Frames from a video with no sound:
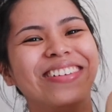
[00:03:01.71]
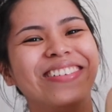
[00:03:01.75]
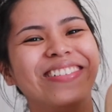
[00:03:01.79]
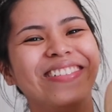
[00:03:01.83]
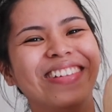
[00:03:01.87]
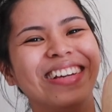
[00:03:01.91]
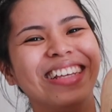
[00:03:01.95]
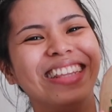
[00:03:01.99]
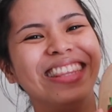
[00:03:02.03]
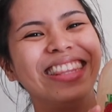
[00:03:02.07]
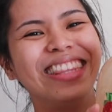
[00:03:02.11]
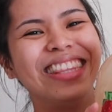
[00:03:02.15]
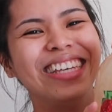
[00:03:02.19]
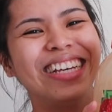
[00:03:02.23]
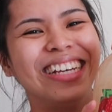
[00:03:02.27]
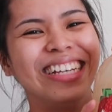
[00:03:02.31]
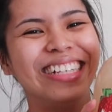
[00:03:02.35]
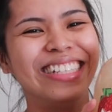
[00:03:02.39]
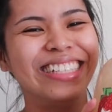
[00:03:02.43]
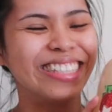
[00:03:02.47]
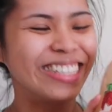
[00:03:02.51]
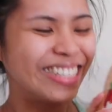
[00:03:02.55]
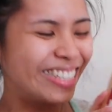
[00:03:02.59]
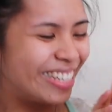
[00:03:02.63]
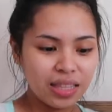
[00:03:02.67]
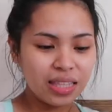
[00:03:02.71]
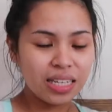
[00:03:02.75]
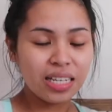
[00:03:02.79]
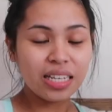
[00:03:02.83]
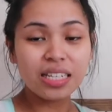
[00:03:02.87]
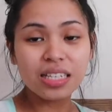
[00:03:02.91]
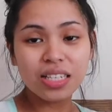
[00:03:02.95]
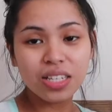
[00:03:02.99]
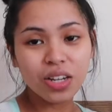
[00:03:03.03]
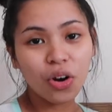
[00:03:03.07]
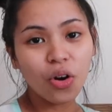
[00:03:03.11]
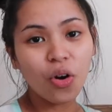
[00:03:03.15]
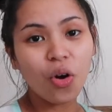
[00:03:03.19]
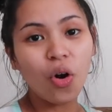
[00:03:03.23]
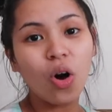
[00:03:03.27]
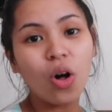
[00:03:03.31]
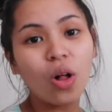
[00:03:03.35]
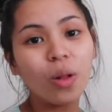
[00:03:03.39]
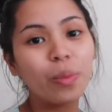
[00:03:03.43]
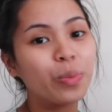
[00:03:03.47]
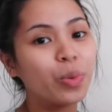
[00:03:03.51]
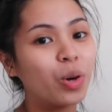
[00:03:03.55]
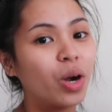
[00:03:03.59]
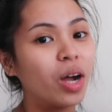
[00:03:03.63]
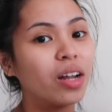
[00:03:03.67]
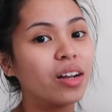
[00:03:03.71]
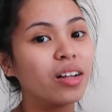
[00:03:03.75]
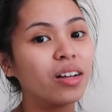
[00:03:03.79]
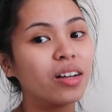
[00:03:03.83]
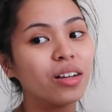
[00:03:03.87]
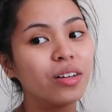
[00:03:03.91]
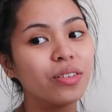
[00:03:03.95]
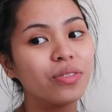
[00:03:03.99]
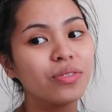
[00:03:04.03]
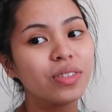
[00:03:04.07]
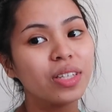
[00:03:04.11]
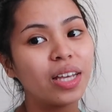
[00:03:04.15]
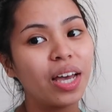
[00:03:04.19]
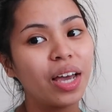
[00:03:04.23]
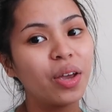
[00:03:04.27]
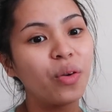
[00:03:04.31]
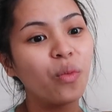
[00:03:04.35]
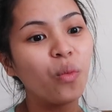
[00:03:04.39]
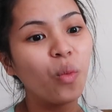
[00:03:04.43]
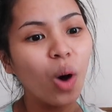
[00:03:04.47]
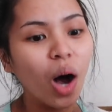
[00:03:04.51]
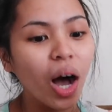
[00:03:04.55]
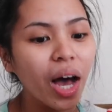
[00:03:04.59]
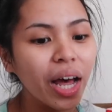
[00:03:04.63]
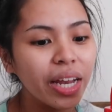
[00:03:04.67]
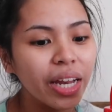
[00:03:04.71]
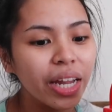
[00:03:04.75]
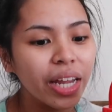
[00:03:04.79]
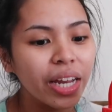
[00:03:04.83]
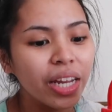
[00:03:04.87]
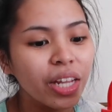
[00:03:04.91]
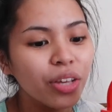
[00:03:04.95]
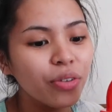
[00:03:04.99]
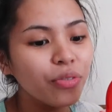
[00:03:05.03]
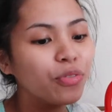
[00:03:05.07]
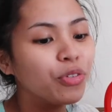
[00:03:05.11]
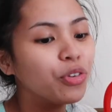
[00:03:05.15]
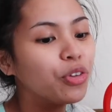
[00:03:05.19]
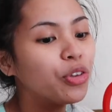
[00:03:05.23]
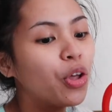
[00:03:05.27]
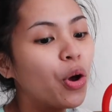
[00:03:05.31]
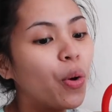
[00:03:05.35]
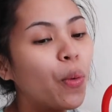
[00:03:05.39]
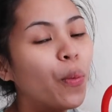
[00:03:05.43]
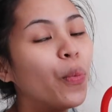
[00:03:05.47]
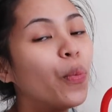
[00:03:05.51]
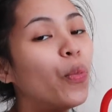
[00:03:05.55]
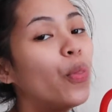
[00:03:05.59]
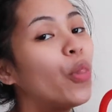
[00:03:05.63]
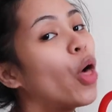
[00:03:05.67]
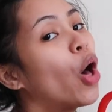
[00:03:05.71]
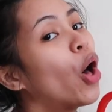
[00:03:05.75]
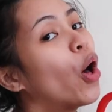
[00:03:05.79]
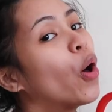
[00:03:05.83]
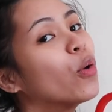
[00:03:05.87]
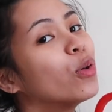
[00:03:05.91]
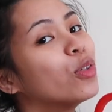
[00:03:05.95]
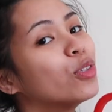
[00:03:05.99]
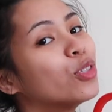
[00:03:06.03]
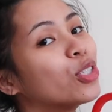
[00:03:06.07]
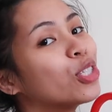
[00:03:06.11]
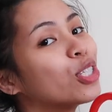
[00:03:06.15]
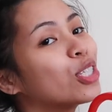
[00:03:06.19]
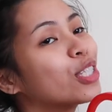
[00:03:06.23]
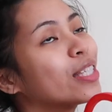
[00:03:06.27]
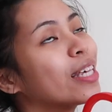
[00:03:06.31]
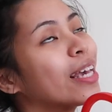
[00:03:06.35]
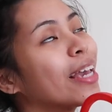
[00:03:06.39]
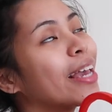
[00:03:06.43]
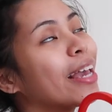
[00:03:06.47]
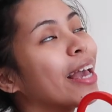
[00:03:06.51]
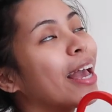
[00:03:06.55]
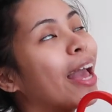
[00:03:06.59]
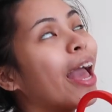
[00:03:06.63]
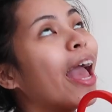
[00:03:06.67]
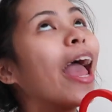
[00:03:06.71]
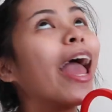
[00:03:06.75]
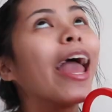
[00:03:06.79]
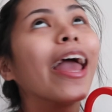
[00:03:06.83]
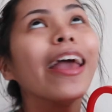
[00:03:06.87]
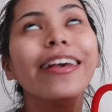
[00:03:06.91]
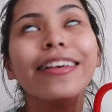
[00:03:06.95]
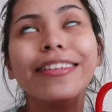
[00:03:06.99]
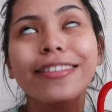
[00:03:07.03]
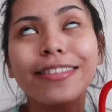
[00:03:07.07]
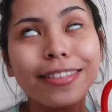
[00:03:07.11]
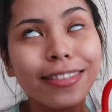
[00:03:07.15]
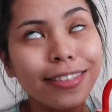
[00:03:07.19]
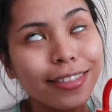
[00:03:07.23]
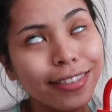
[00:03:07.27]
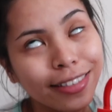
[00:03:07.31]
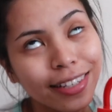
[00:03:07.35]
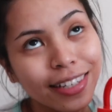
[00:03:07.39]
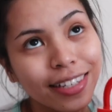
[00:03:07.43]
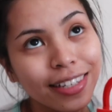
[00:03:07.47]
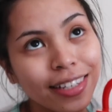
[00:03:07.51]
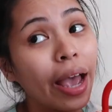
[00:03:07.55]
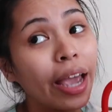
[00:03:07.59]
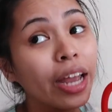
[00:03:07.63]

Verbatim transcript: do with this? These are all product of Taiwan and if you don't know, just in case,